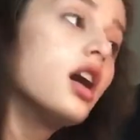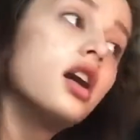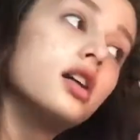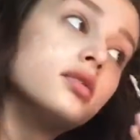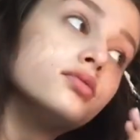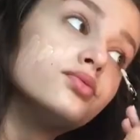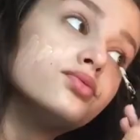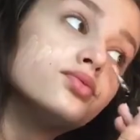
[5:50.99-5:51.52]

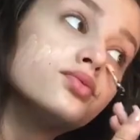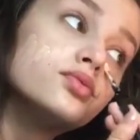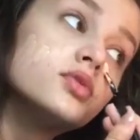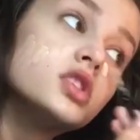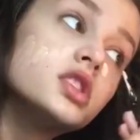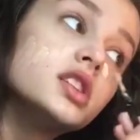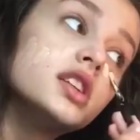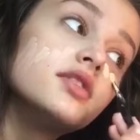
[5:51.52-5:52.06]
Um,
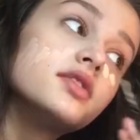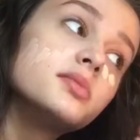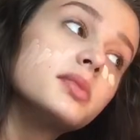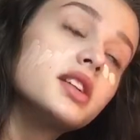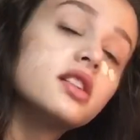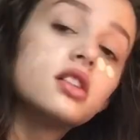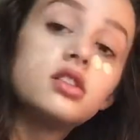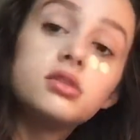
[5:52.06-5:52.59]
she gives
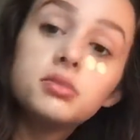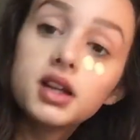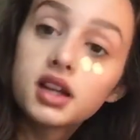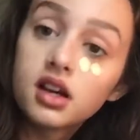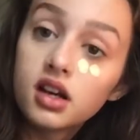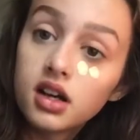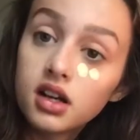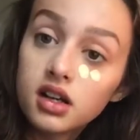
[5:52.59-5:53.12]
me, oh my
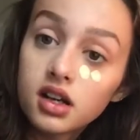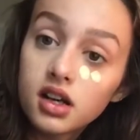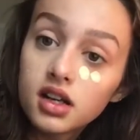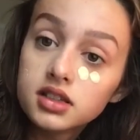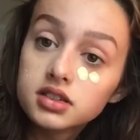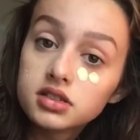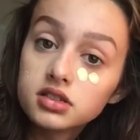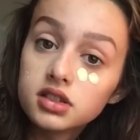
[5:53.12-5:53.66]
god,
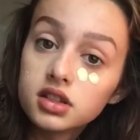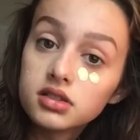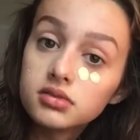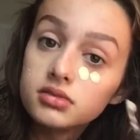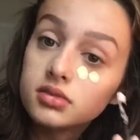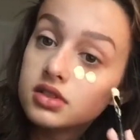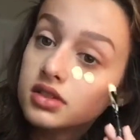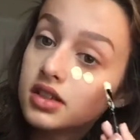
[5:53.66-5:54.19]
I screwed up.
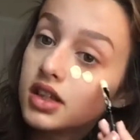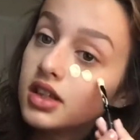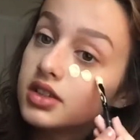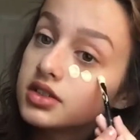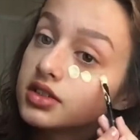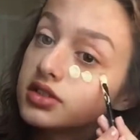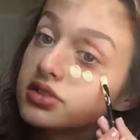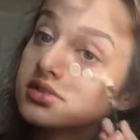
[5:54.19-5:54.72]

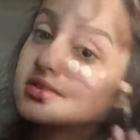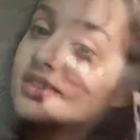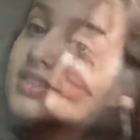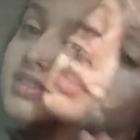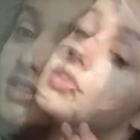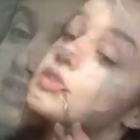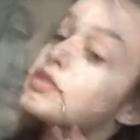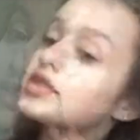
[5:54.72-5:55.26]
So,
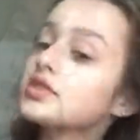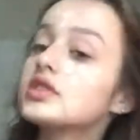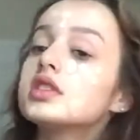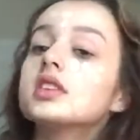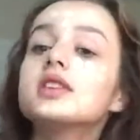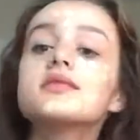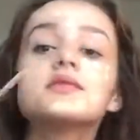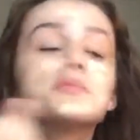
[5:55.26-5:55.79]
so
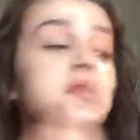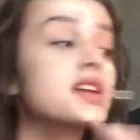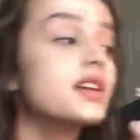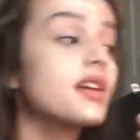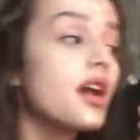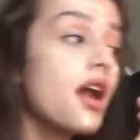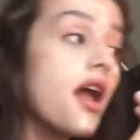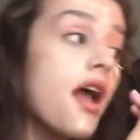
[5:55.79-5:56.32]
she gives
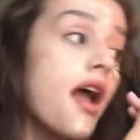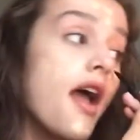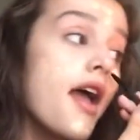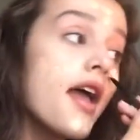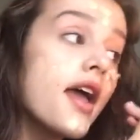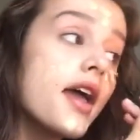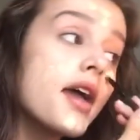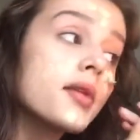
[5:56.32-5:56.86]
me
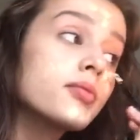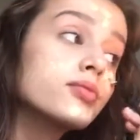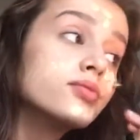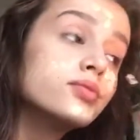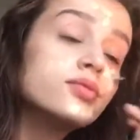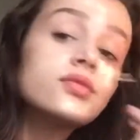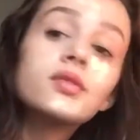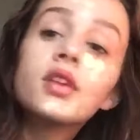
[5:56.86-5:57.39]
a,
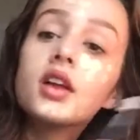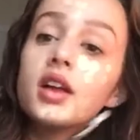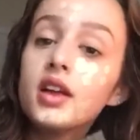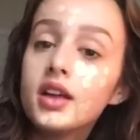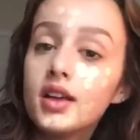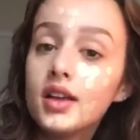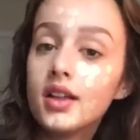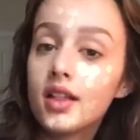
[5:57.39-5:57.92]

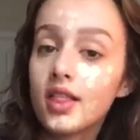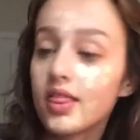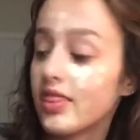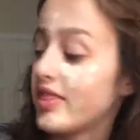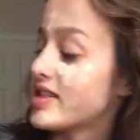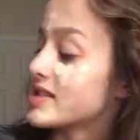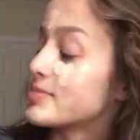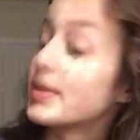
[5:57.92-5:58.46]

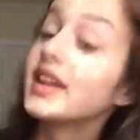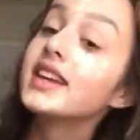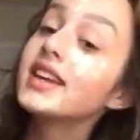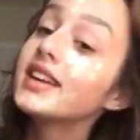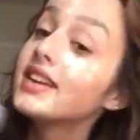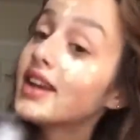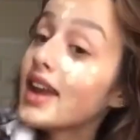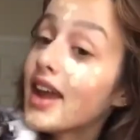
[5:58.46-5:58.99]
this
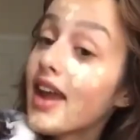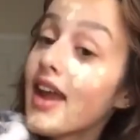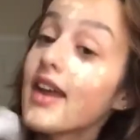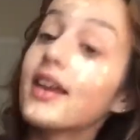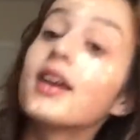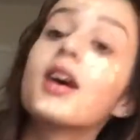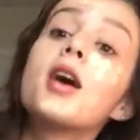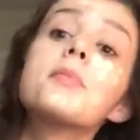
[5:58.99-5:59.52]
blanket
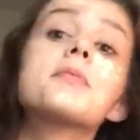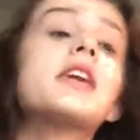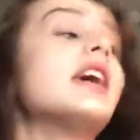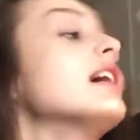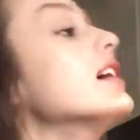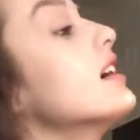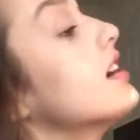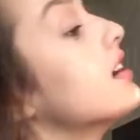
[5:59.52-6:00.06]
and a
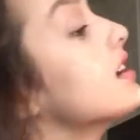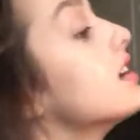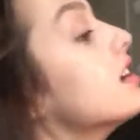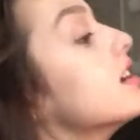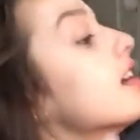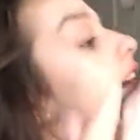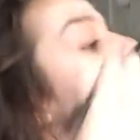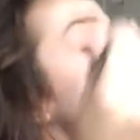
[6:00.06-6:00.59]
cupcake.
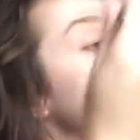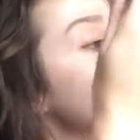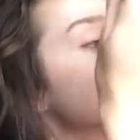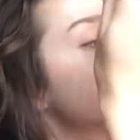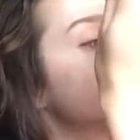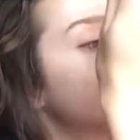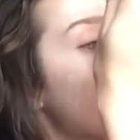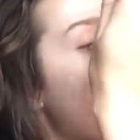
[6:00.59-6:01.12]
Like,
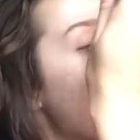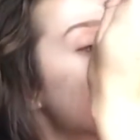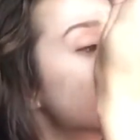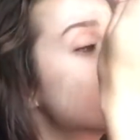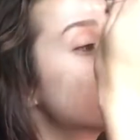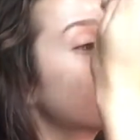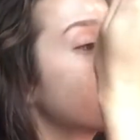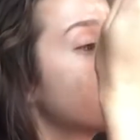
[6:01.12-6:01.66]
how
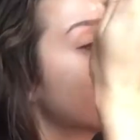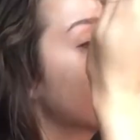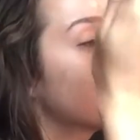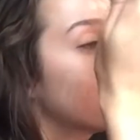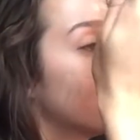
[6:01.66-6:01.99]
sweet.